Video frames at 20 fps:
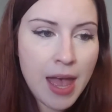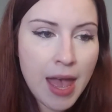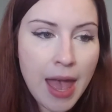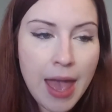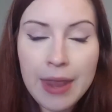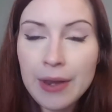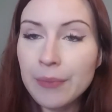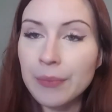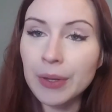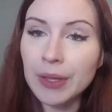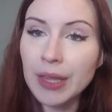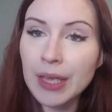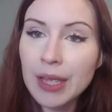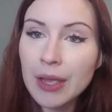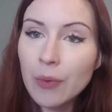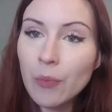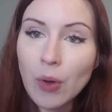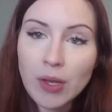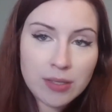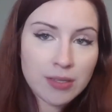And it
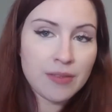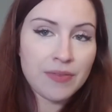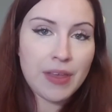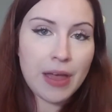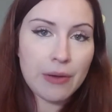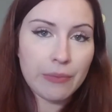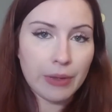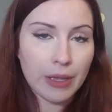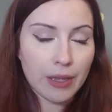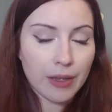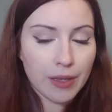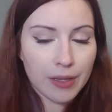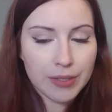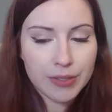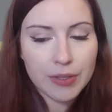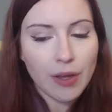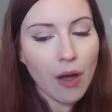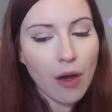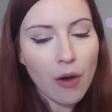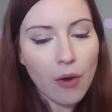really wasn't that week.
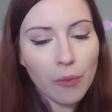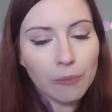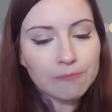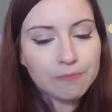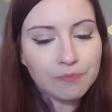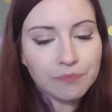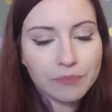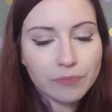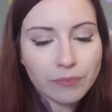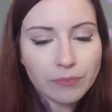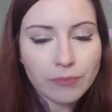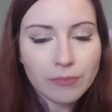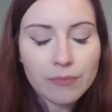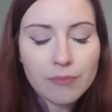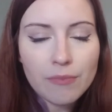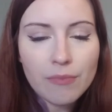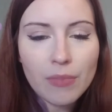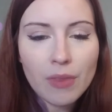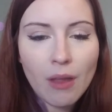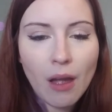So
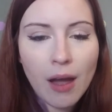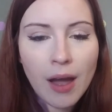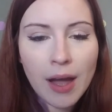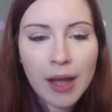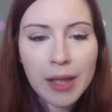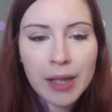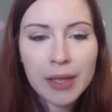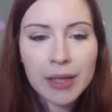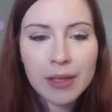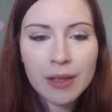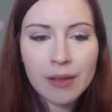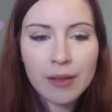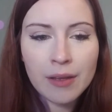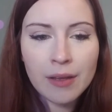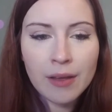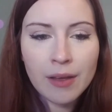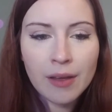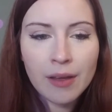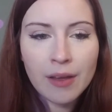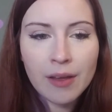I
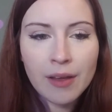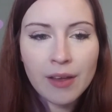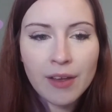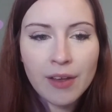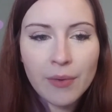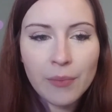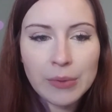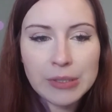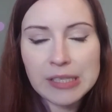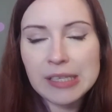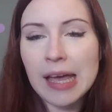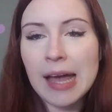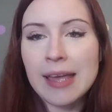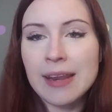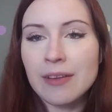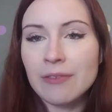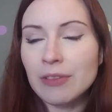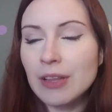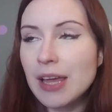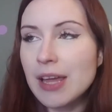was
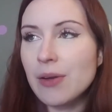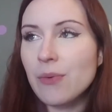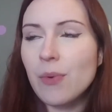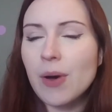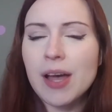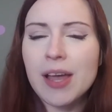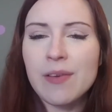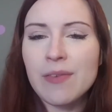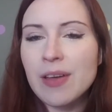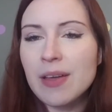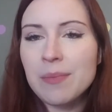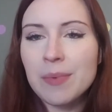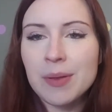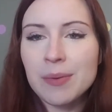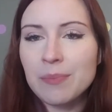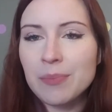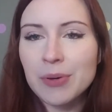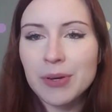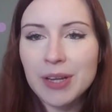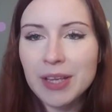kind of like, why have I
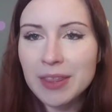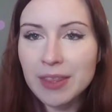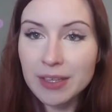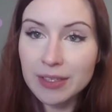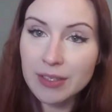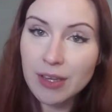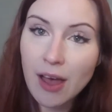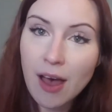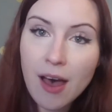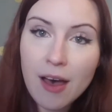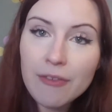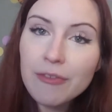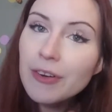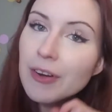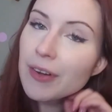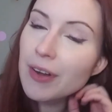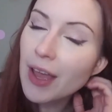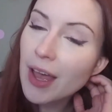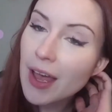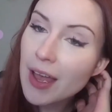been putting this off
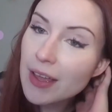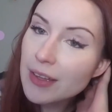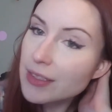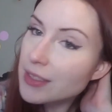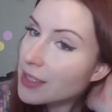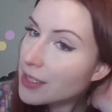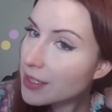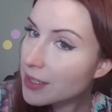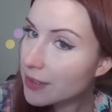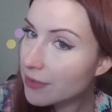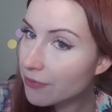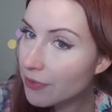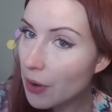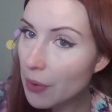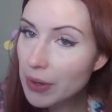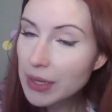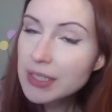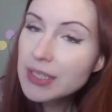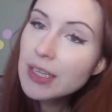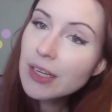or not
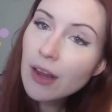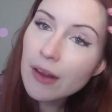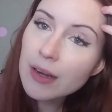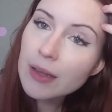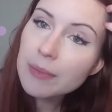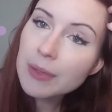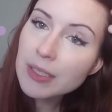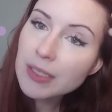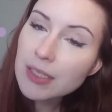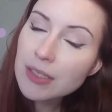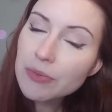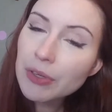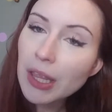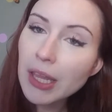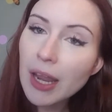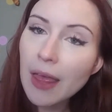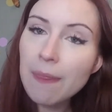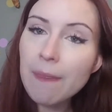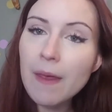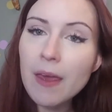focusing on it? Because it's
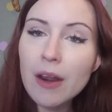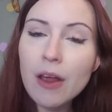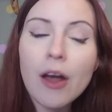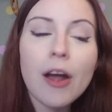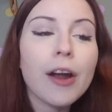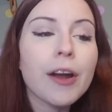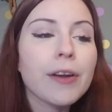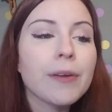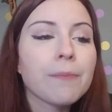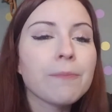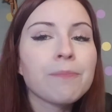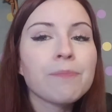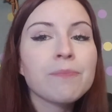really not that hard.